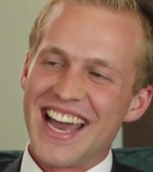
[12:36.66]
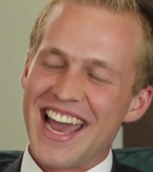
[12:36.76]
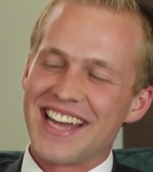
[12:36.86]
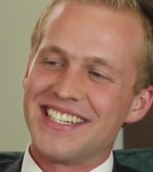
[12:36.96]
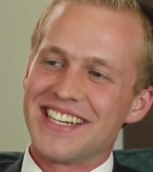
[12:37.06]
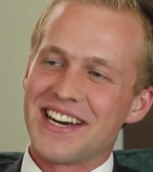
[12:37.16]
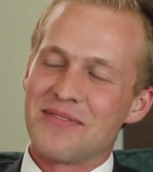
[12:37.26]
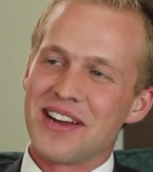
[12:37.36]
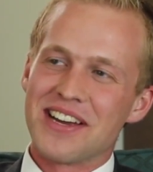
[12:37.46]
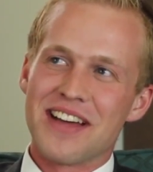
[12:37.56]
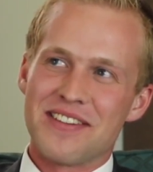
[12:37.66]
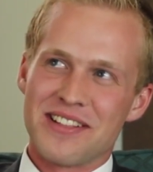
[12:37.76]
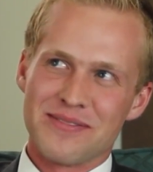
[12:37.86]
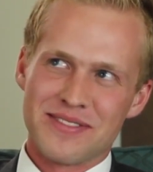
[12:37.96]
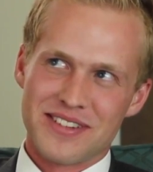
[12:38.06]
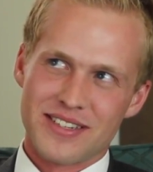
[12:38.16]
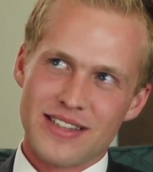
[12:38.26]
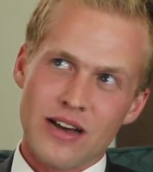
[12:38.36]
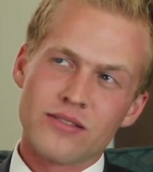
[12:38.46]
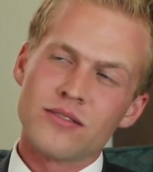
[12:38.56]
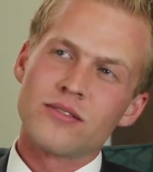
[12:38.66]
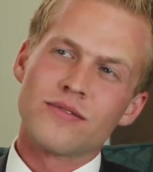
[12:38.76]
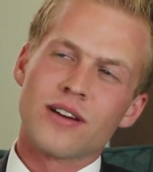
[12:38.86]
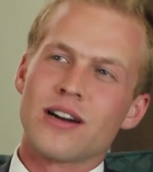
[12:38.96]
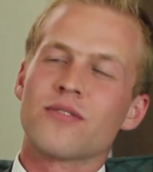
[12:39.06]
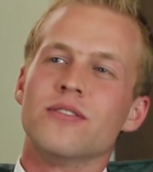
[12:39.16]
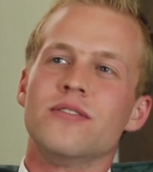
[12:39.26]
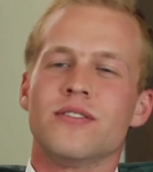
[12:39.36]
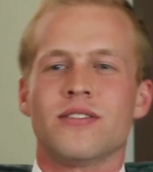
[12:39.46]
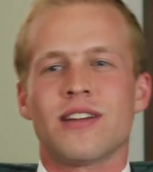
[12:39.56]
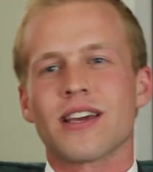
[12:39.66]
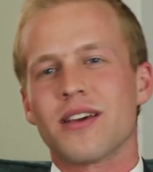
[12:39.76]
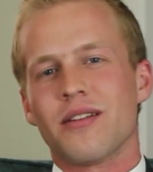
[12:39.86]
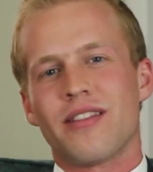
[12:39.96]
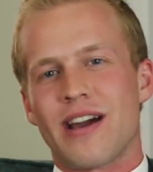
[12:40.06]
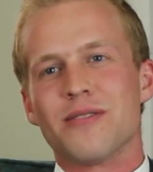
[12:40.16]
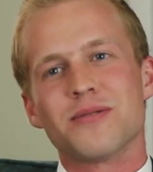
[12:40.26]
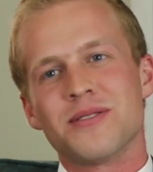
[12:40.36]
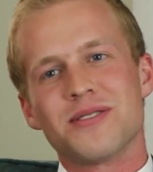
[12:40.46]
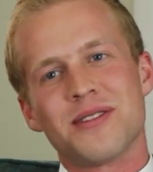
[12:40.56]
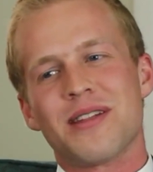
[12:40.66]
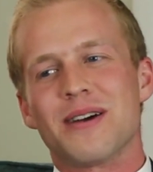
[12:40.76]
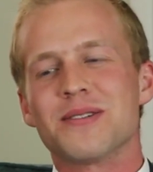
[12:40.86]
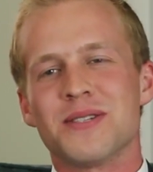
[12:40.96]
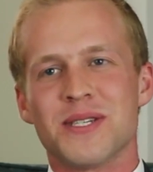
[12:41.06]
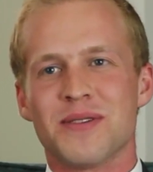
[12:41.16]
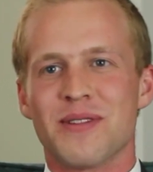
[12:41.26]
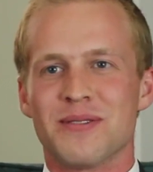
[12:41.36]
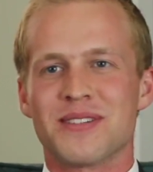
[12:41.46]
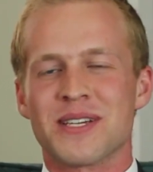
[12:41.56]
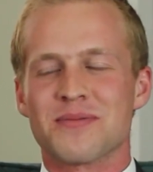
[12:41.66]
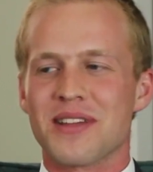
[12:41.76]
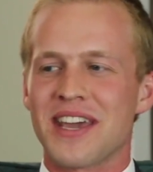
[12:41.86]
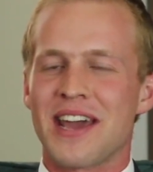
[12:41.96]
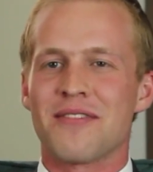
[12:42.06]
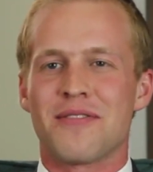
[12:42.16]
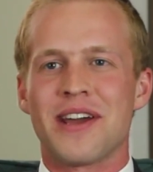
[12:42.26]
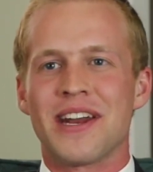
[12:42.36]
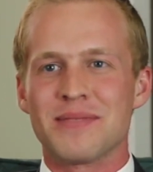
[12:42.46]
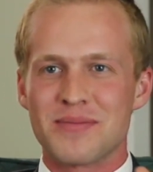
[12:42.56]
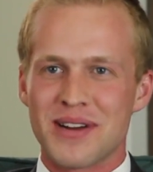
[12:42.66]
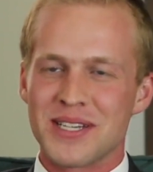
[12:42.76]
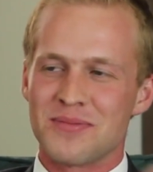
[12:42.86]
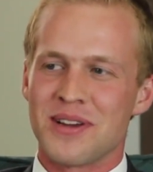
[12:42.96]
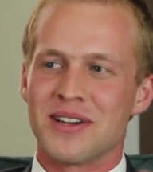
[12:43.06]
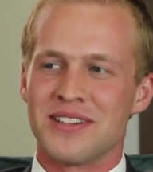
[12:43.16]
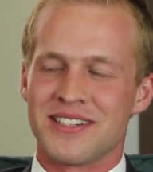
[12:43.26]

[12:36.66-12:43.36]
And when I got there was just thousands of cockroaches, and I killed thousands and thousands of those things with a can of Raid. I'm surprised we